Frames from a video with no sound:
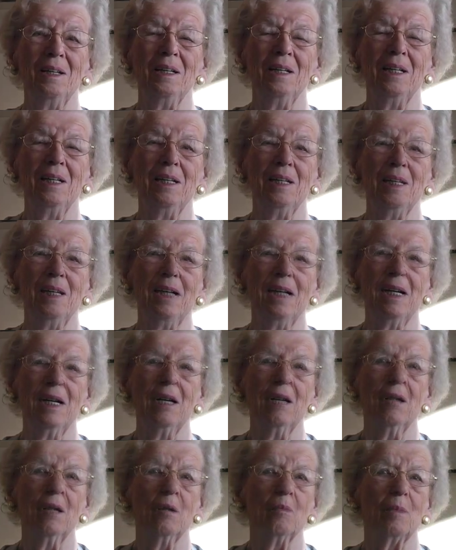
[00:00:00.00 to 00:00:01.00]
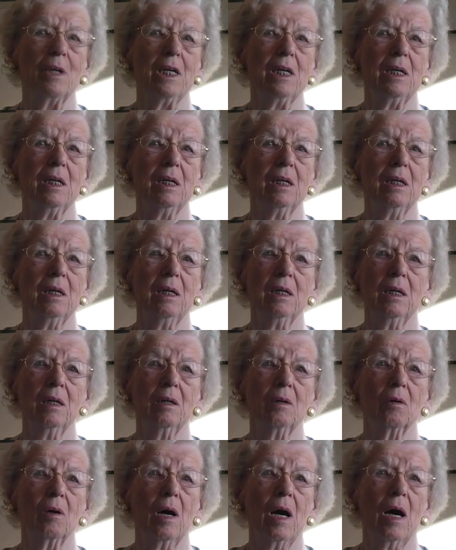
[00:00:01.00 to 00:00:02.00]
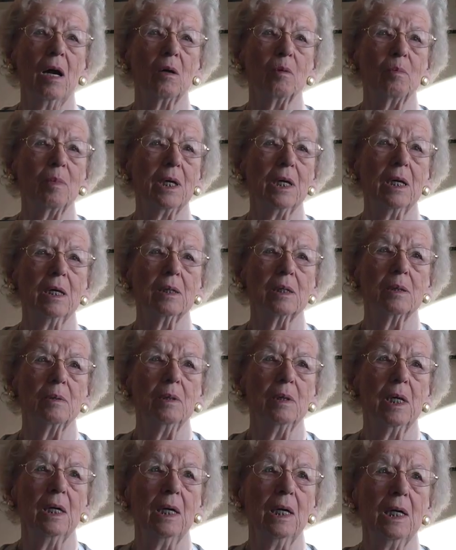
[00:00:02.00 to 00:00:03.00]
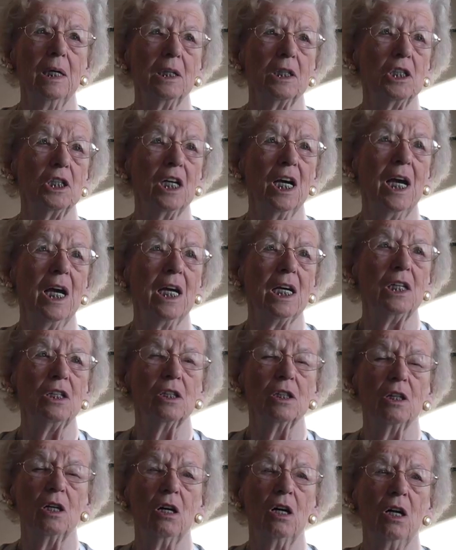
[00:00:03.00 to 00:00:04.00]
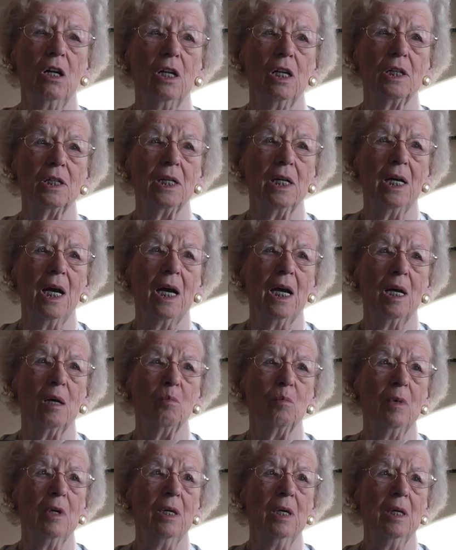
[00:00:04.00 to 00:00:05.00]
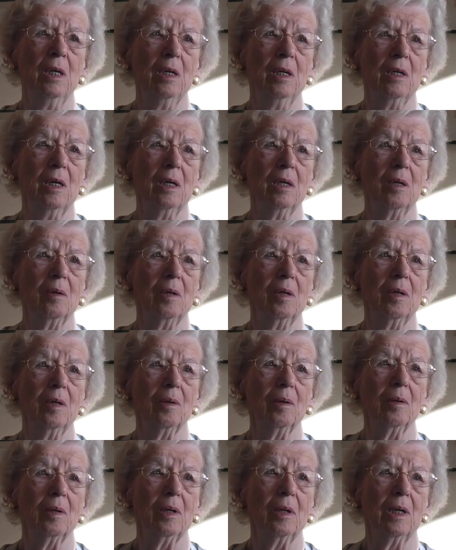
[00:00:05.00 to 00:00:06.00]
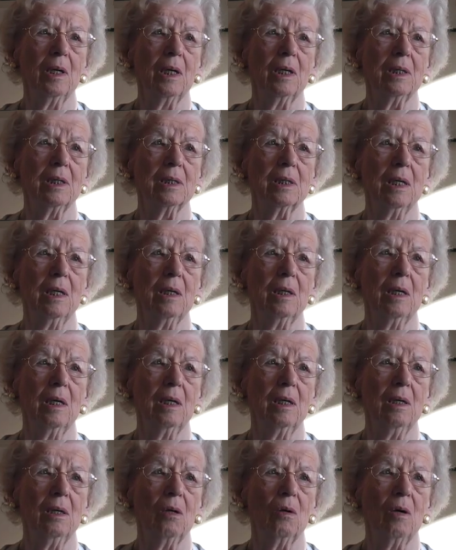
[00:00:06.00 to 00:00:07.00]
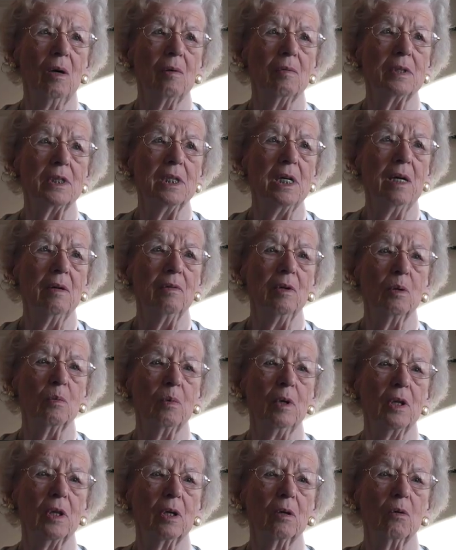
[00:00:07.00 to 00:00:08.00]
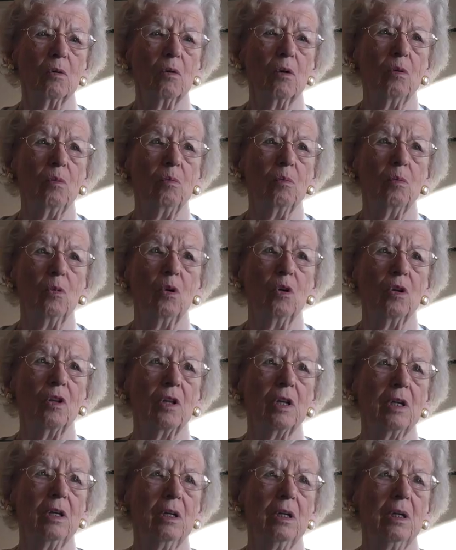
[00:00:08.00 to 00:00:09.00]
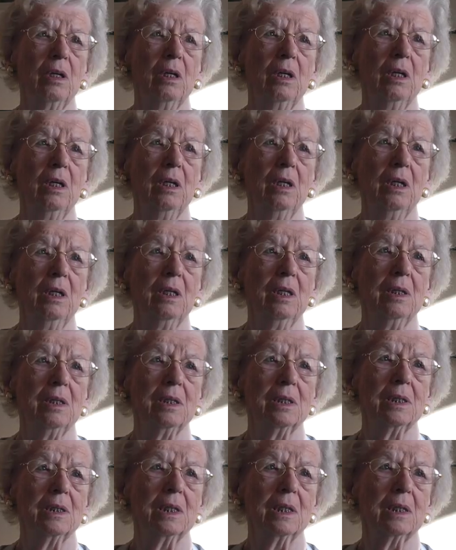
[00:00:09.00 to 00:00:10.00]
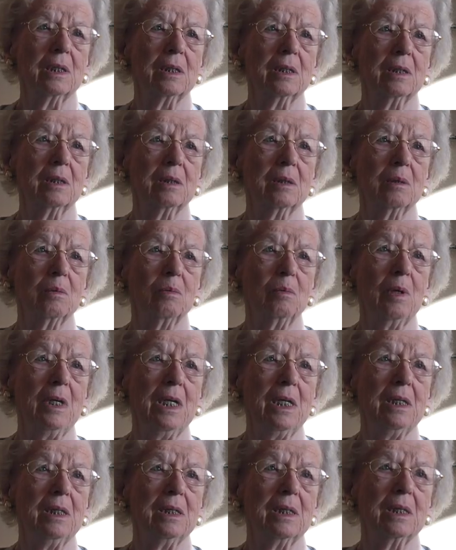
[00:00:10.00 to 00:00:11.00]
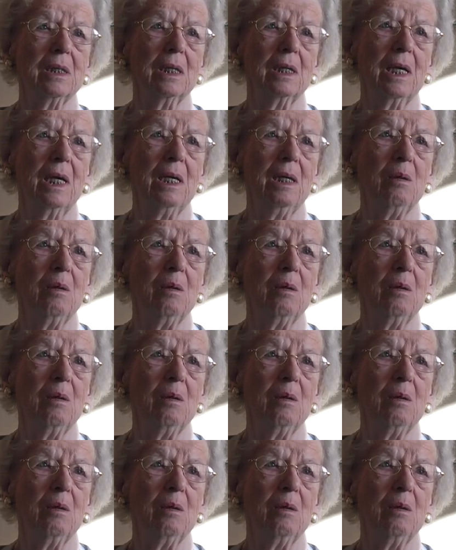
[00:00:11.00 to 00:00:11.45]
With my Army crowd, because it changed all the time. Except, I was never with a group more than 6 weeks, 8